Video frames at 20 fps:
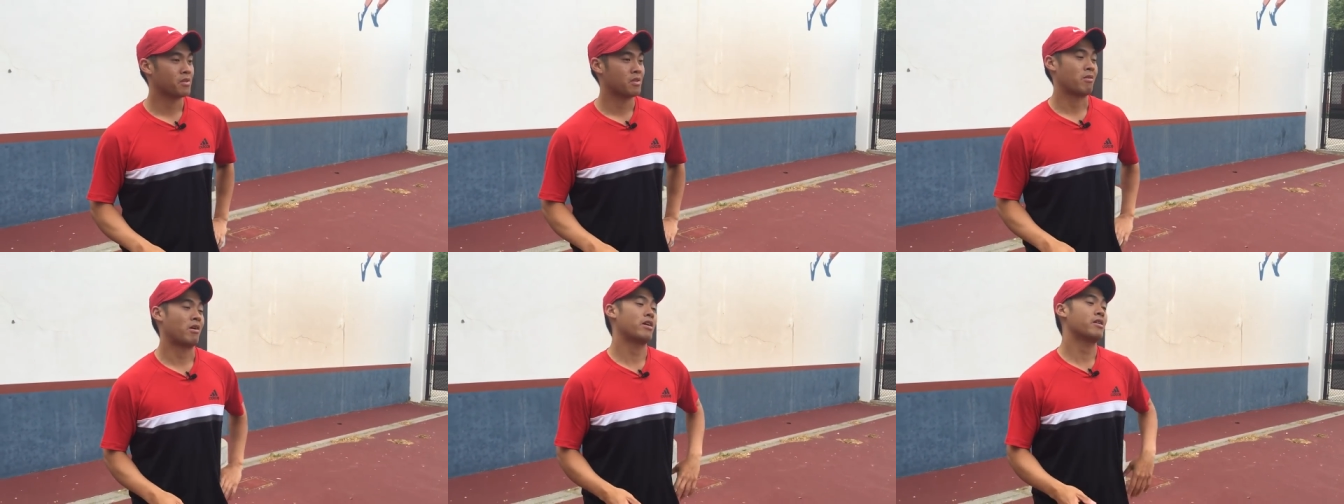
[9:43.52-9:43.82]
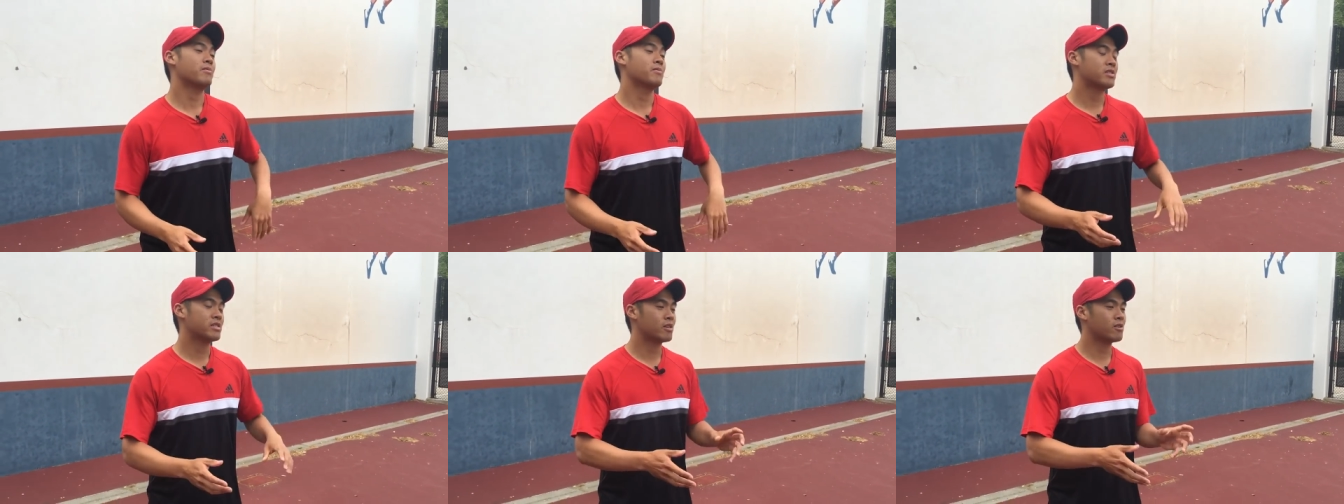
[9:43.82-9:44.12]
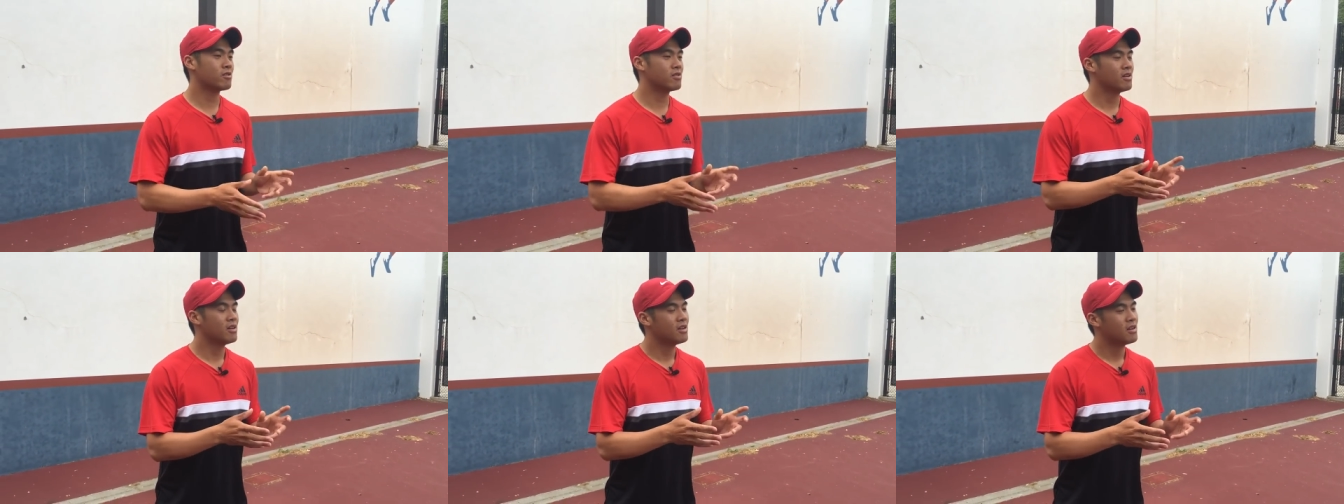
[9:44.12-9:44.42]
right?
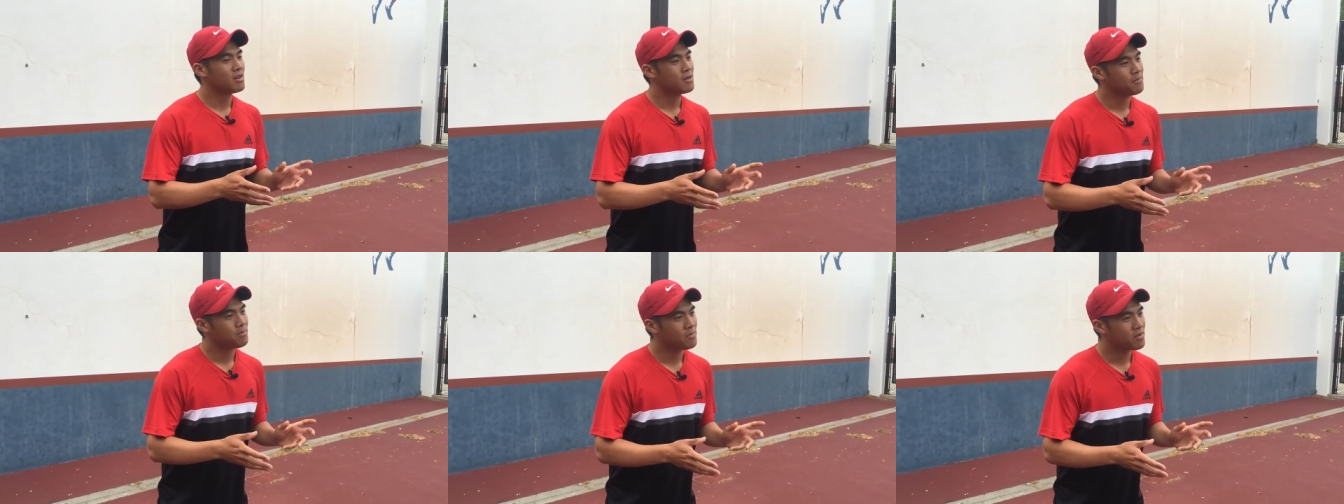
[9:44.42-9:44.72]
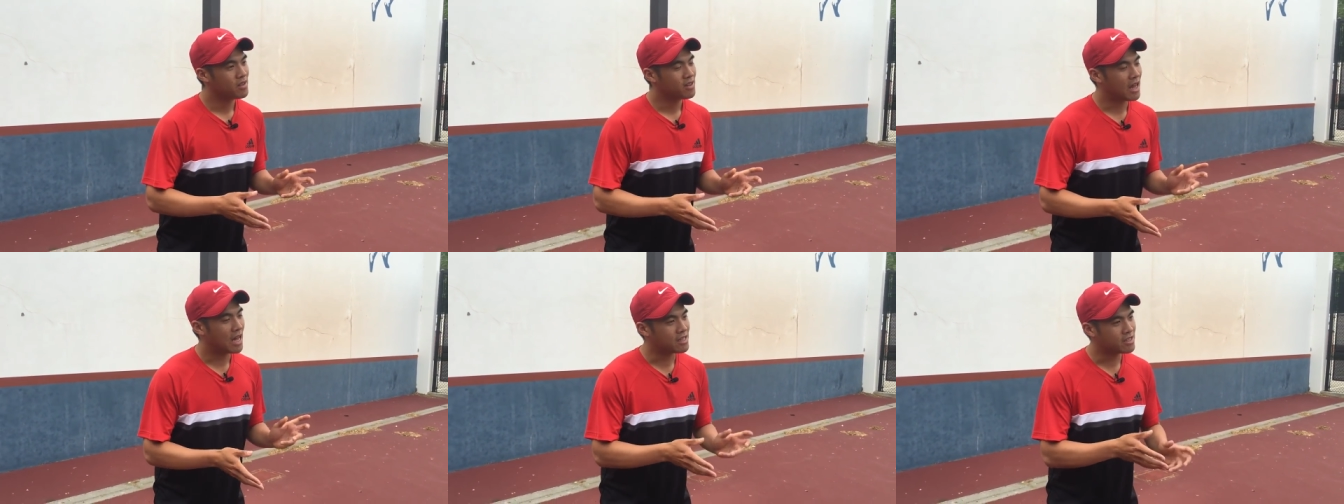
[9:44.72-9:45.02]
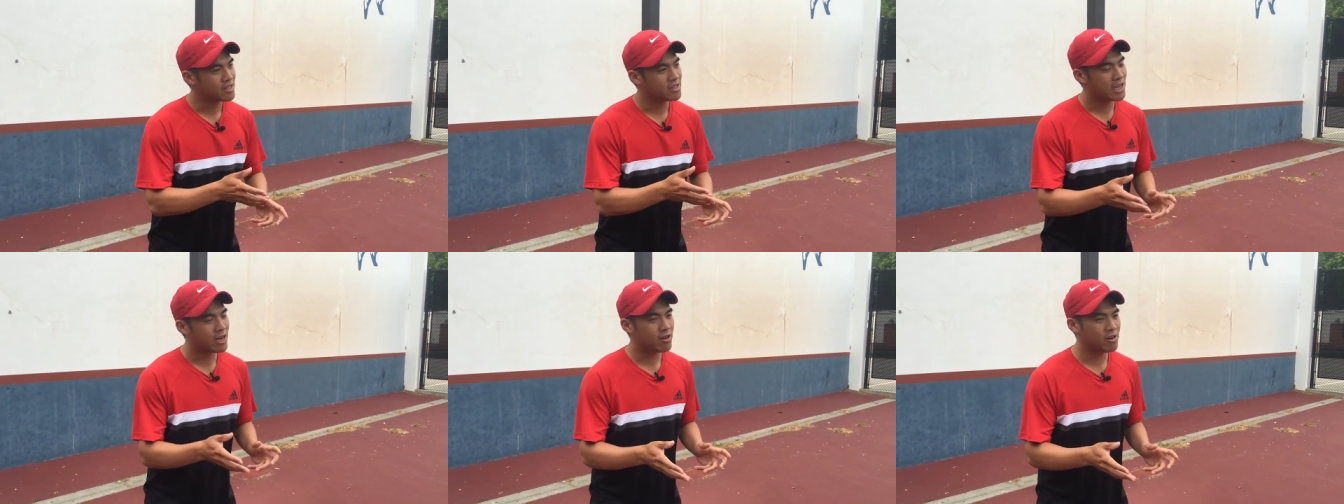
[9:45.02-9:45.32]
So
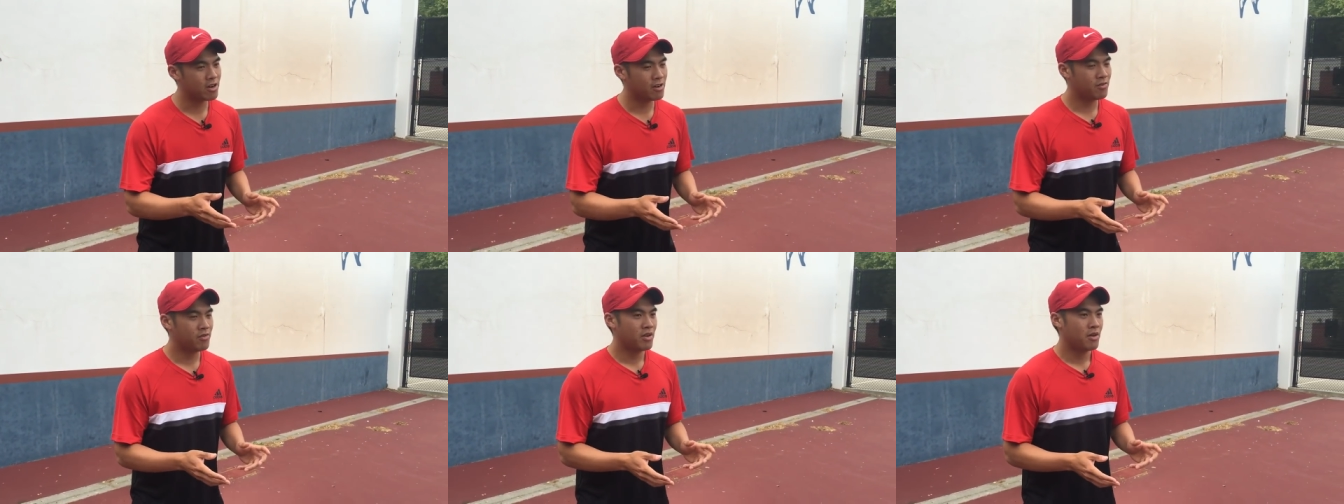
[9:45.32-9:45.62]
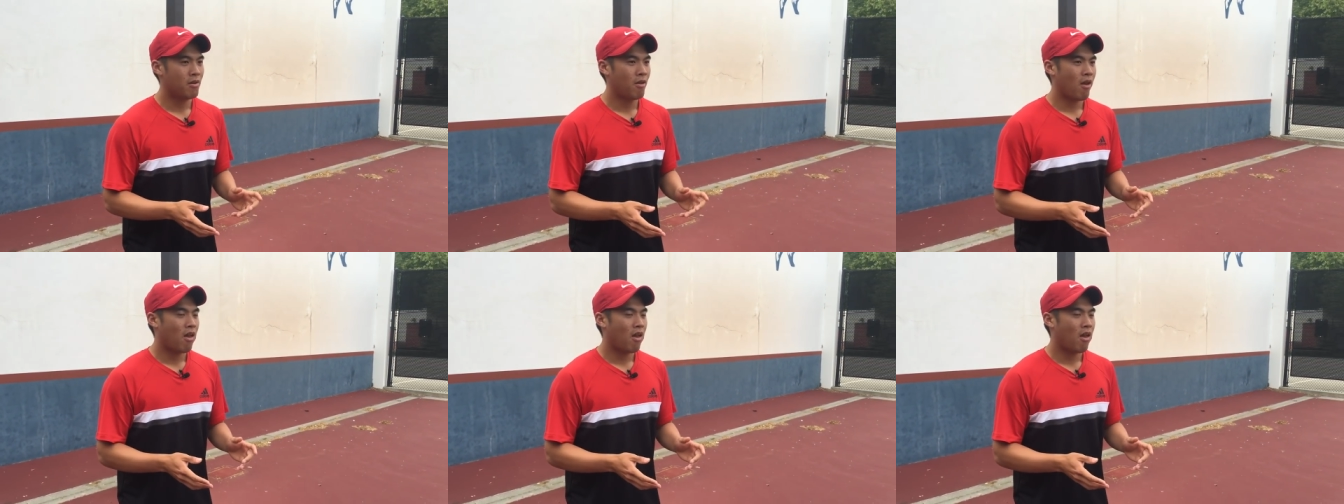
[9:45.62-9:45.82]
that's a narrative.